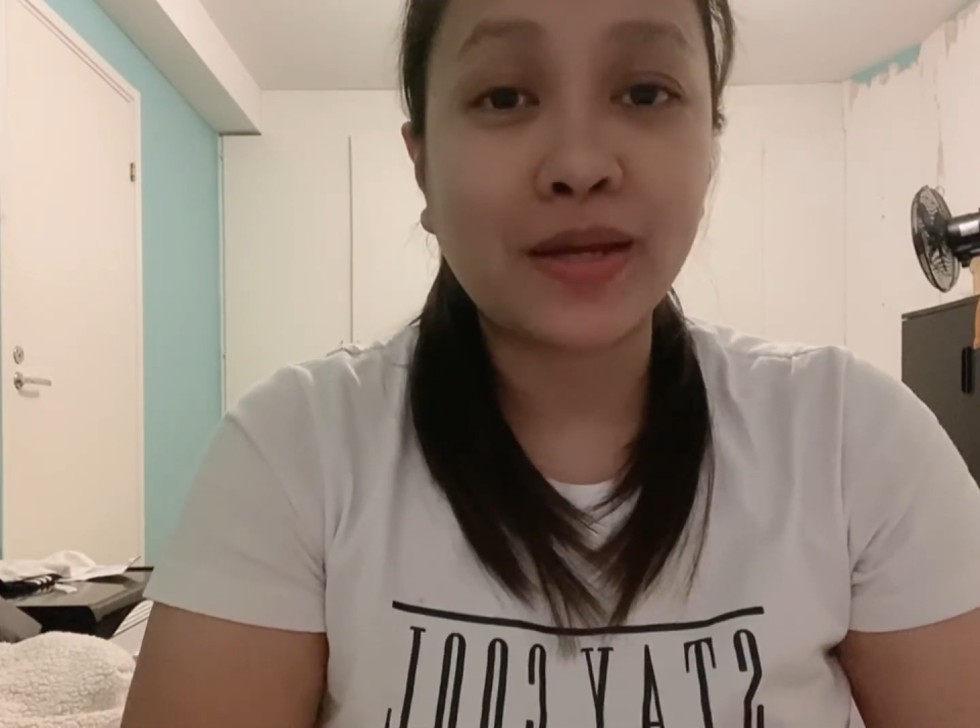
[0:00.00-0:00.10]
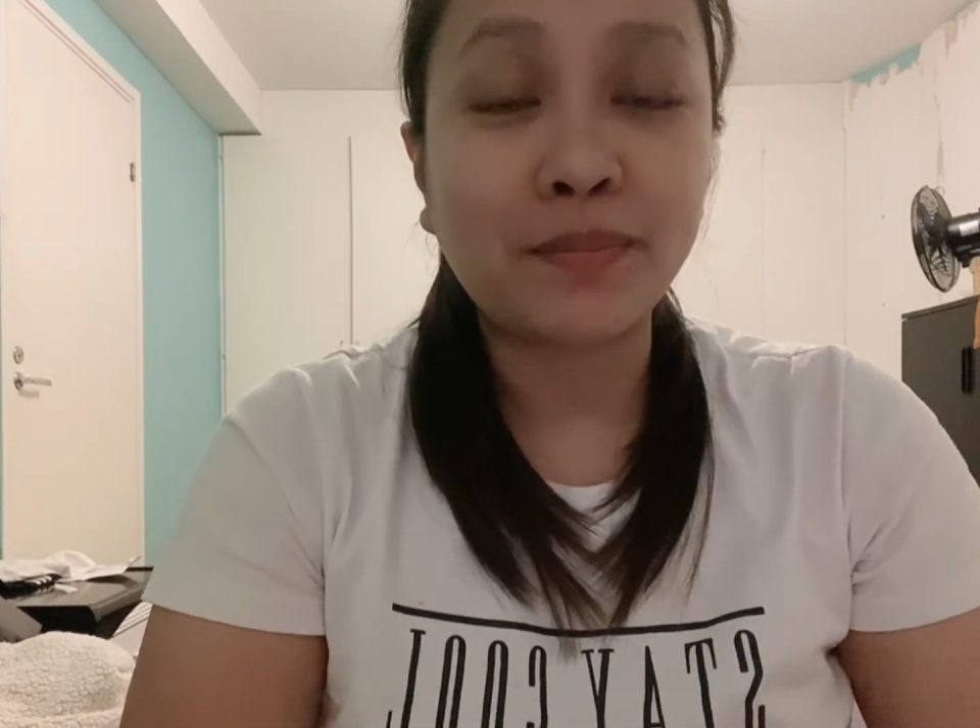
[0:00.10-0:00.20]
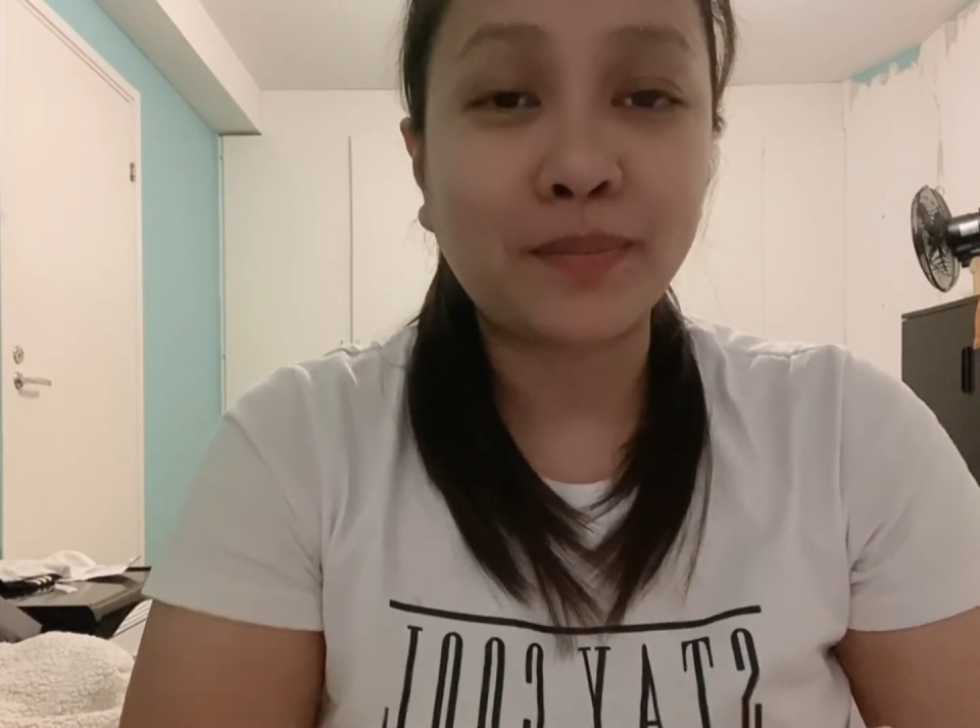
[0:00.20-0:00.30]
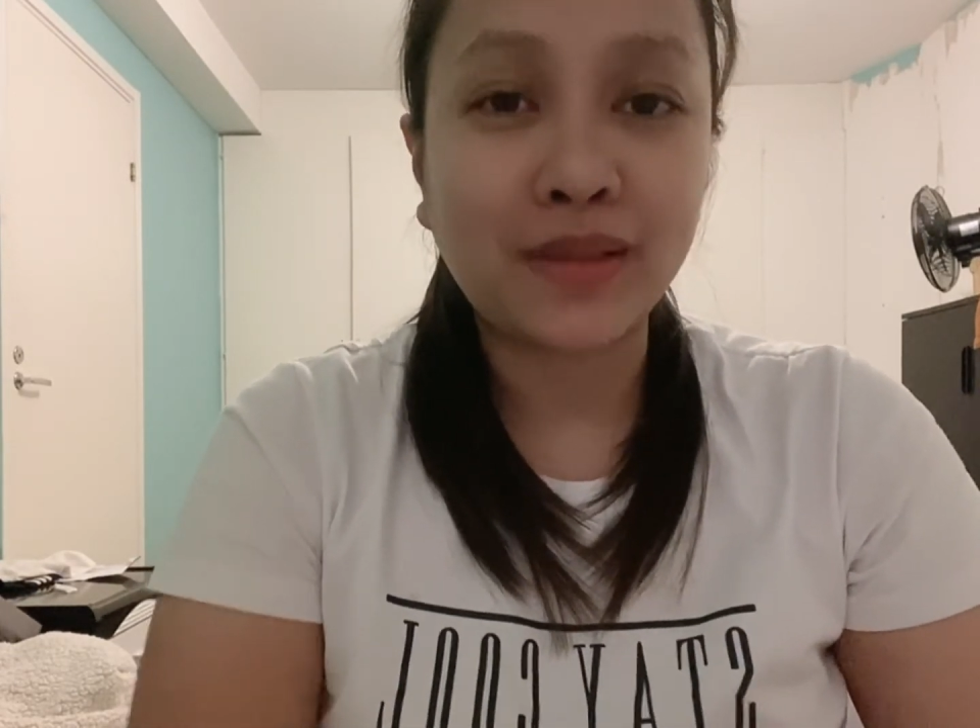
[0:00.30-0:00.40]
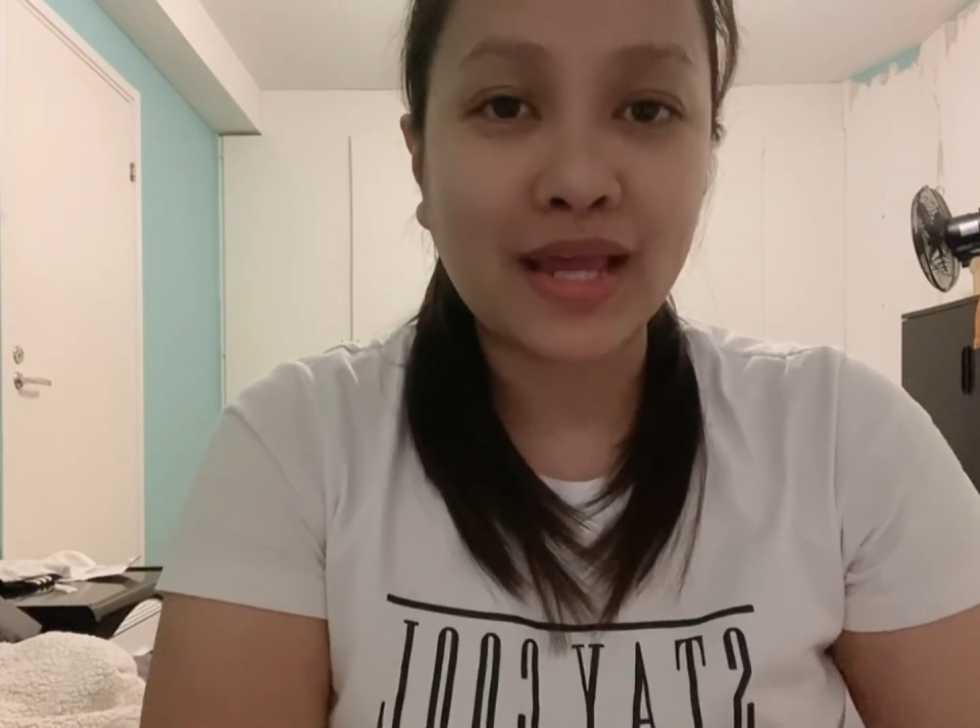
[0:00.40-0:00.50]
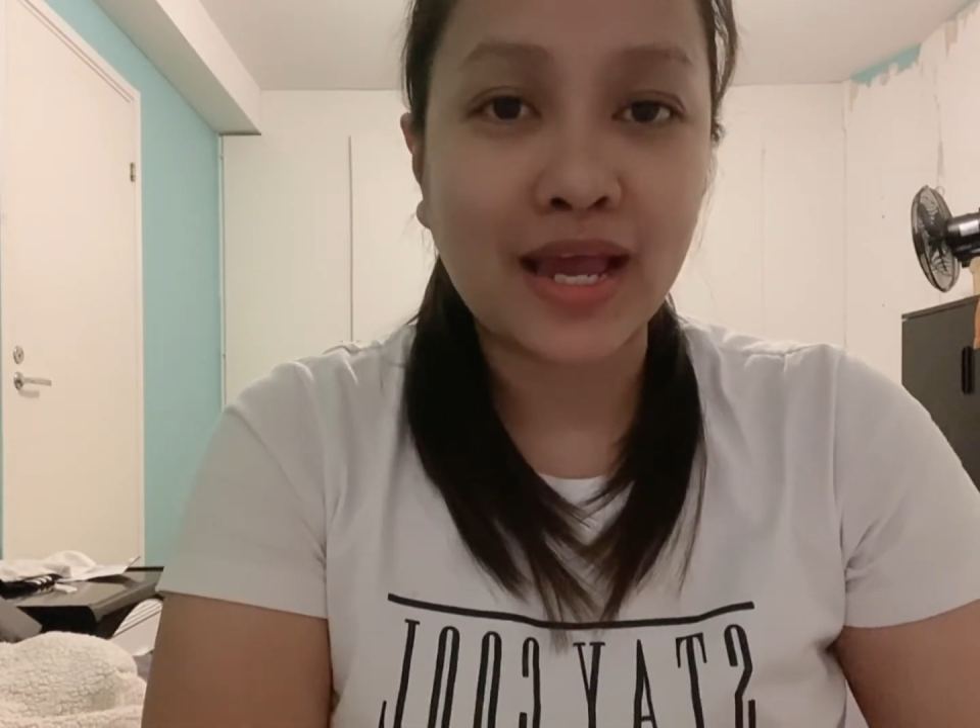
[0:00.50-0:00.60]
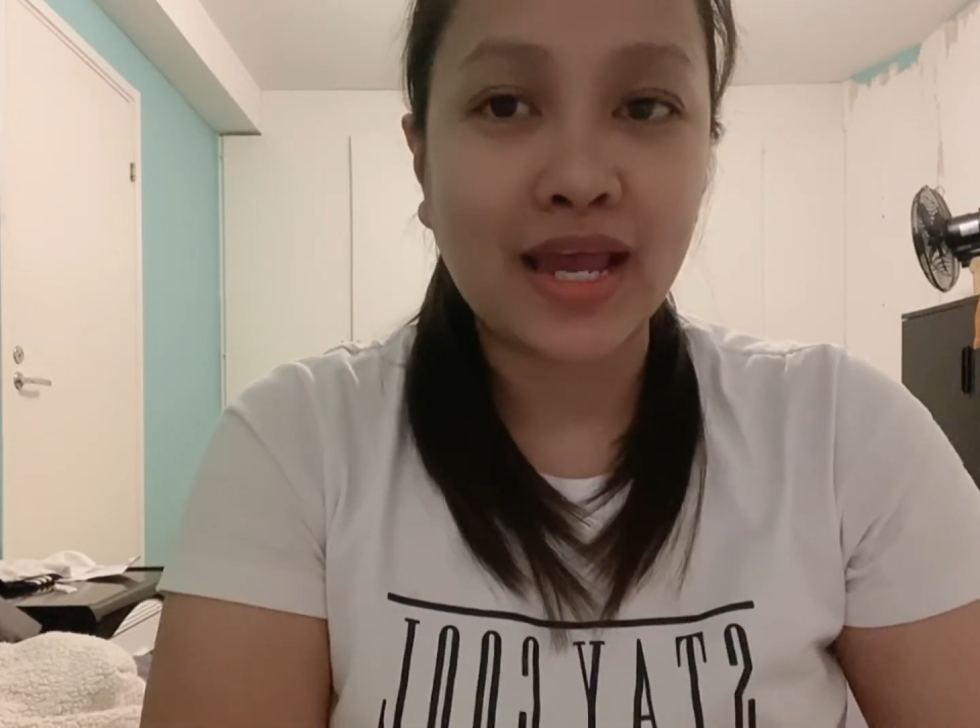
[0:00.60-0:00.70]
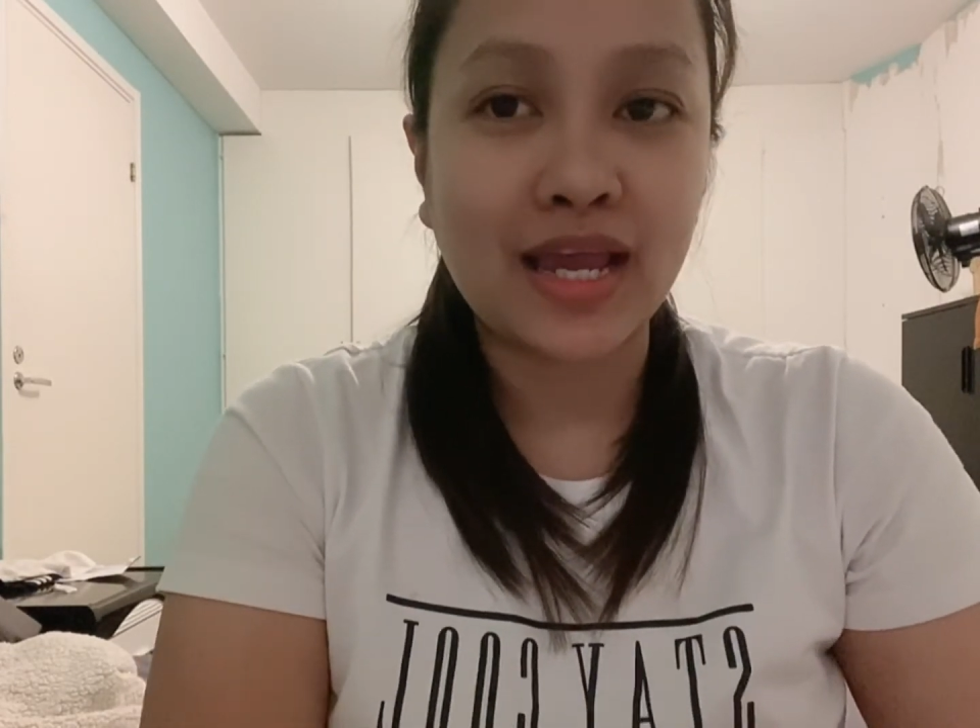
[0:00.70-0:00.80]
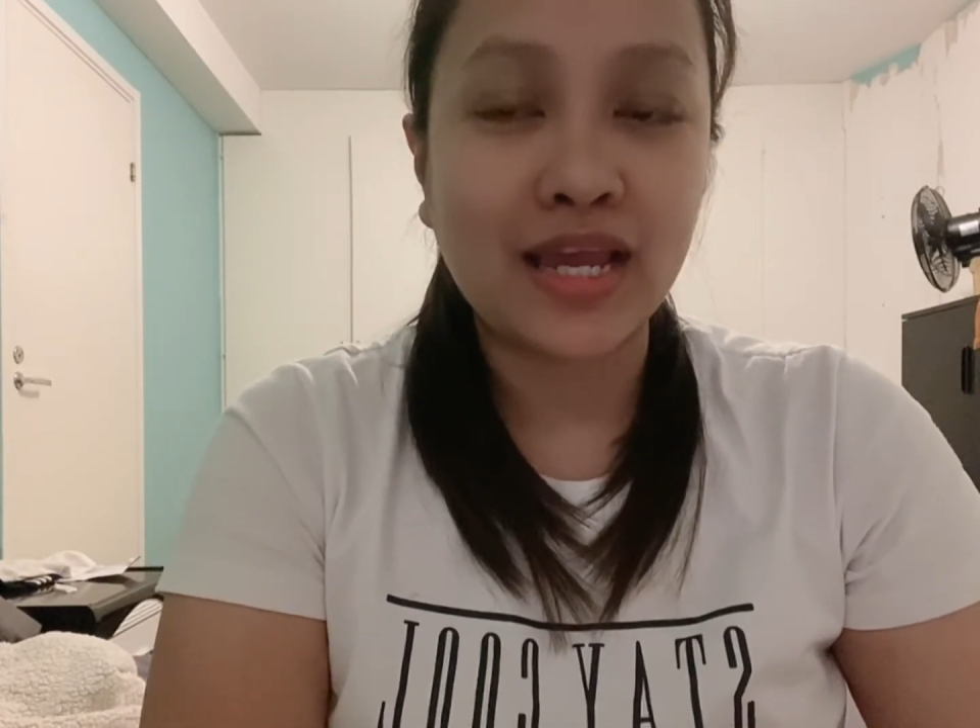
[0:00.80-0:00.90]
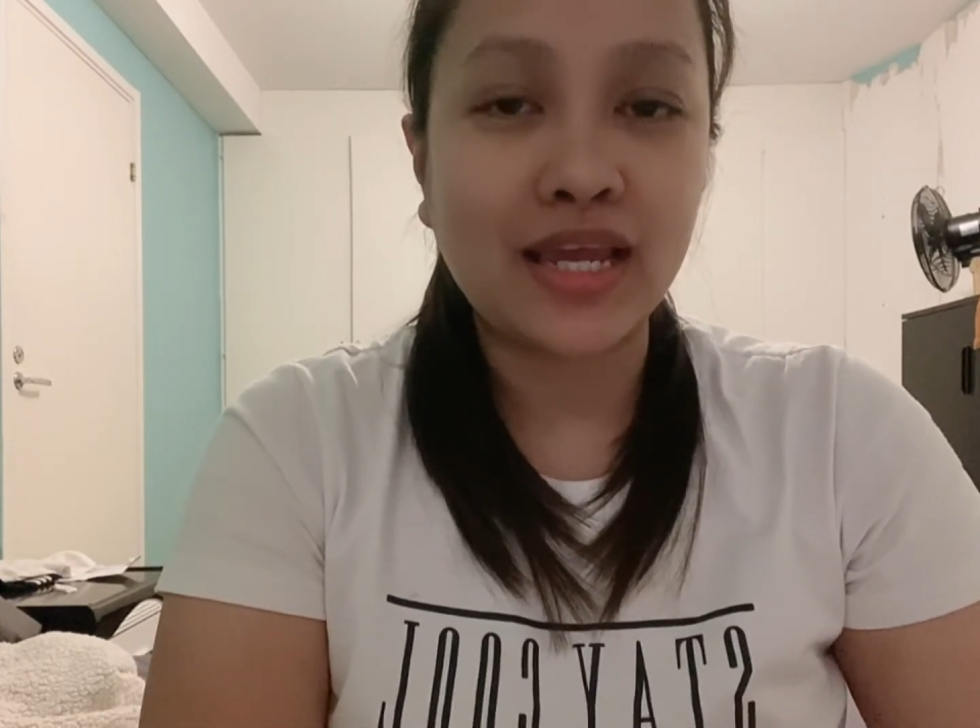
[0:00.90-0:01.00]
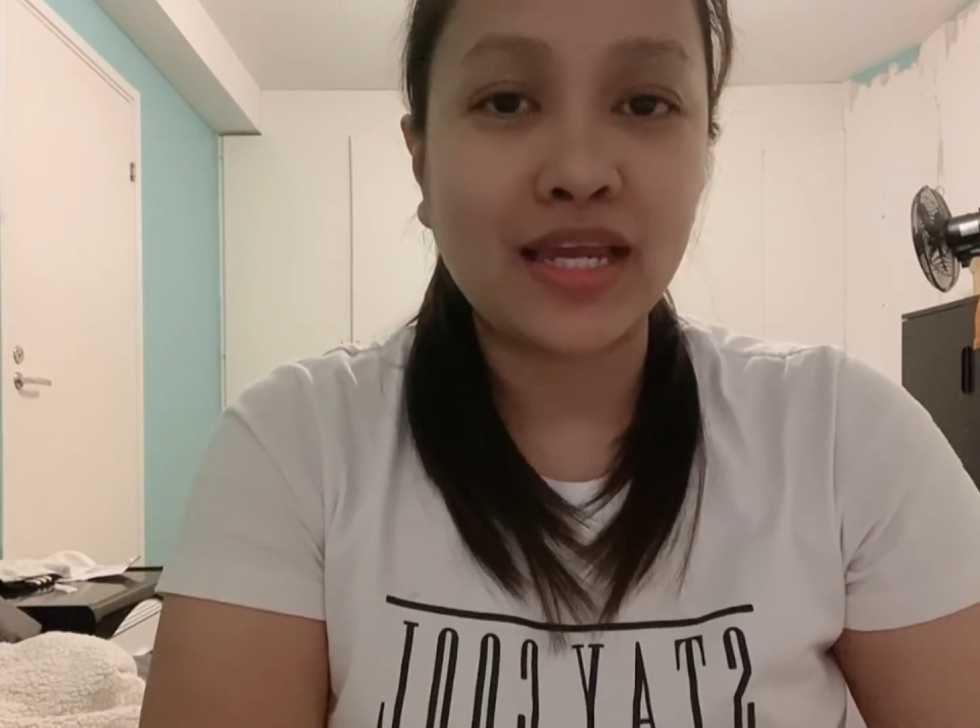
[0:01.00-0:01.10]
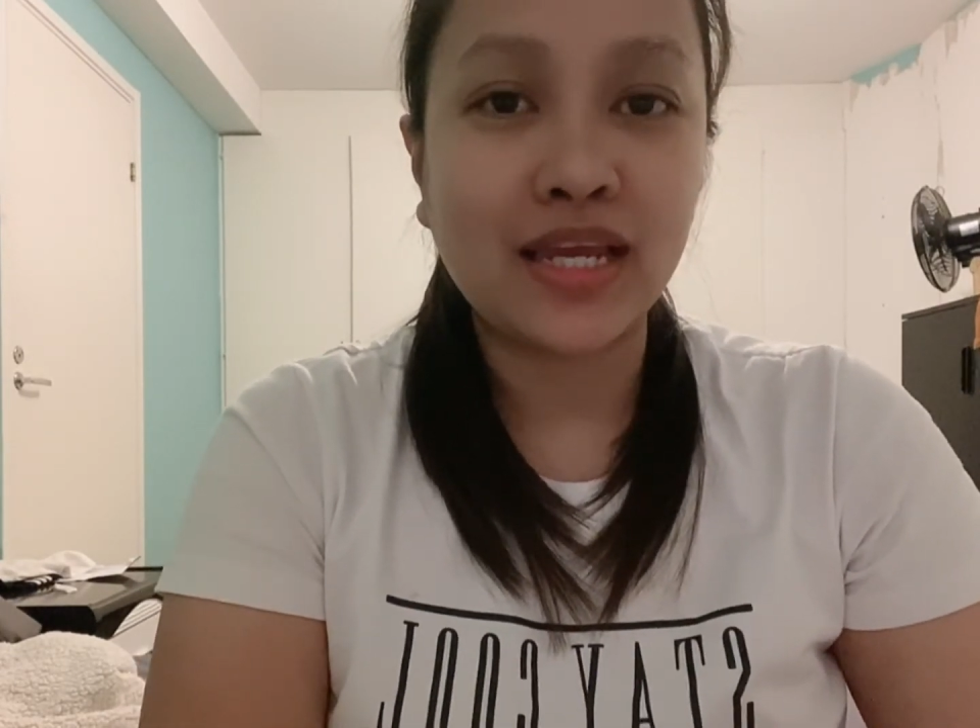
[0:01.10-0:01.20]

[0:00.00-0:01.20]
apply